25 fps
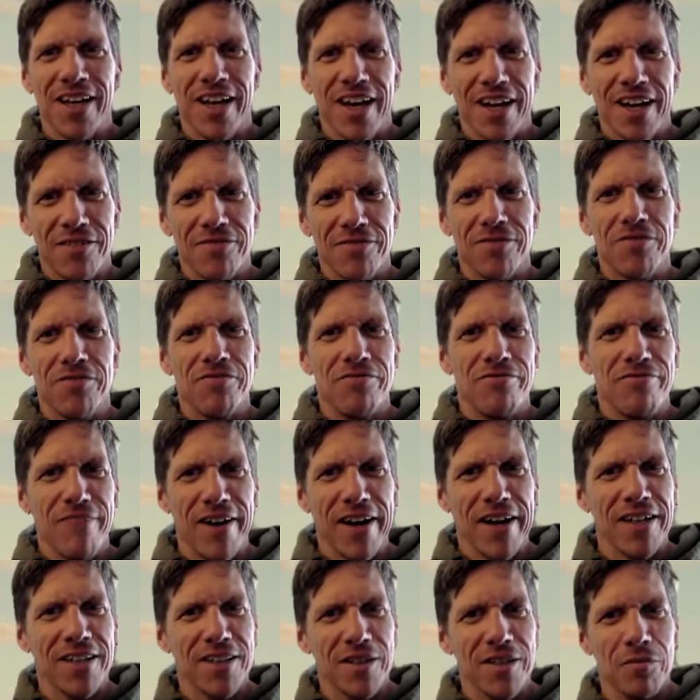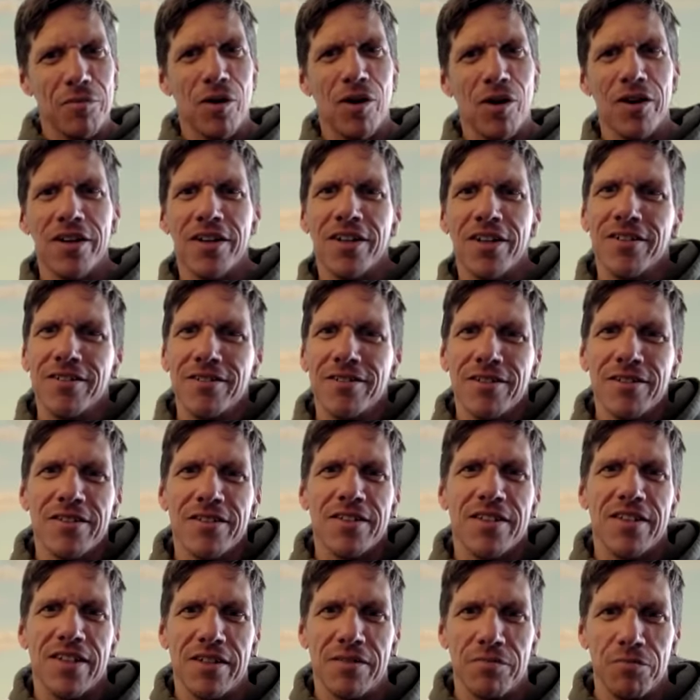kind of affect the
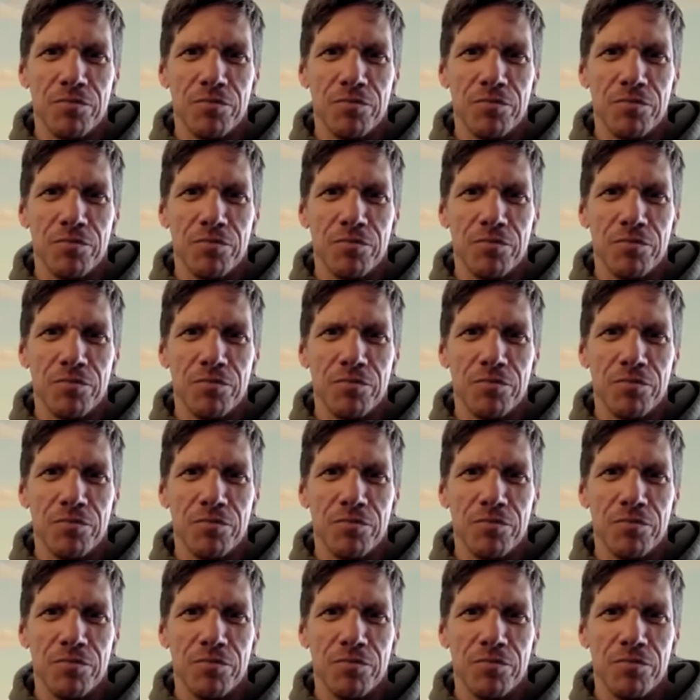molecules